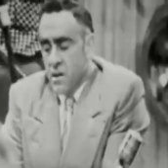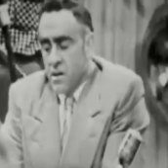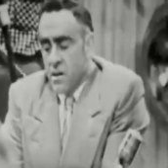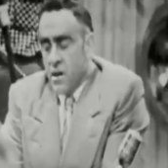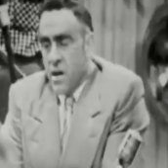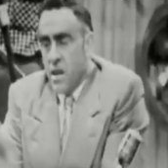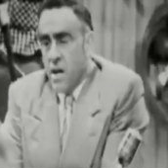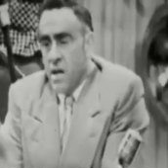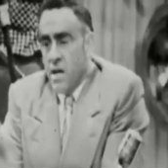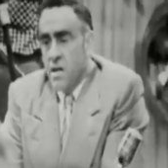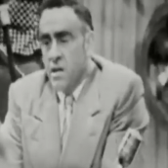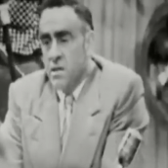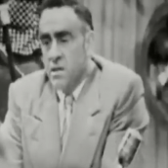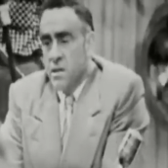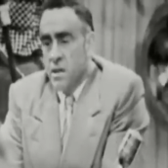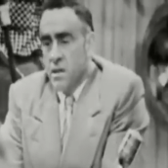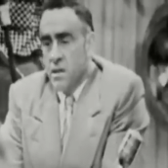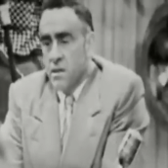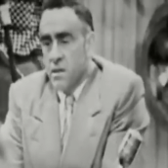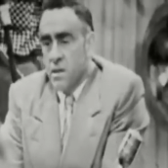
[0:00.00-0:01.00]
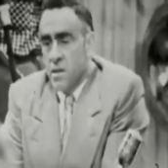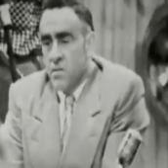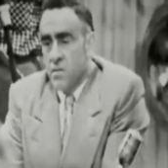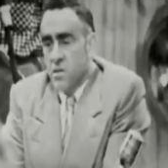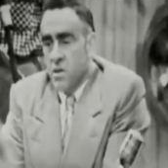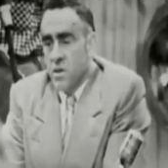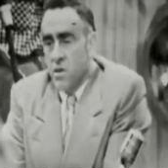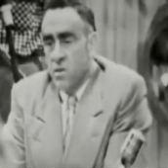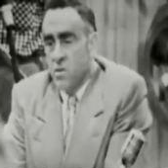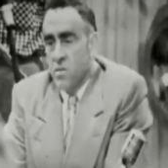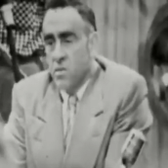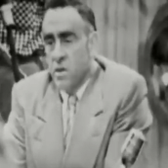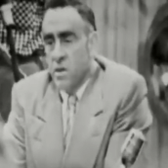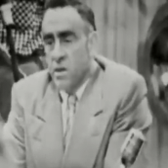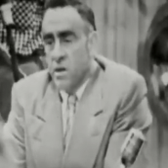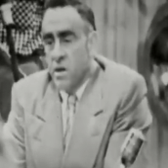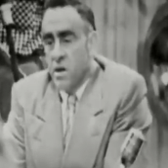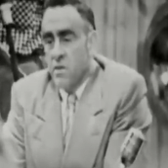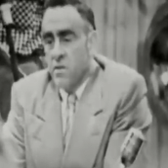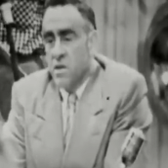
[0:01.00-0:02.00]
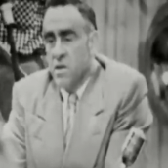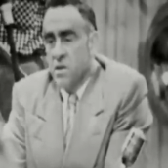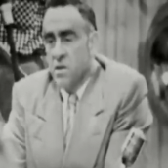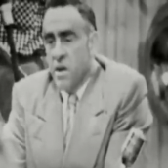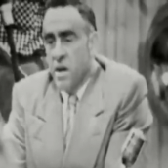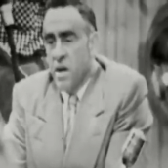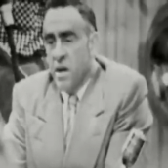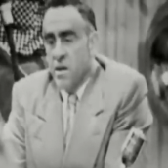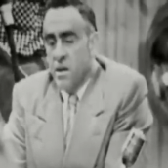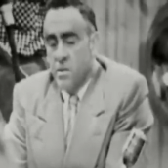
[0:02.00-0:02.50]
cries and comes home with a nervous wreck.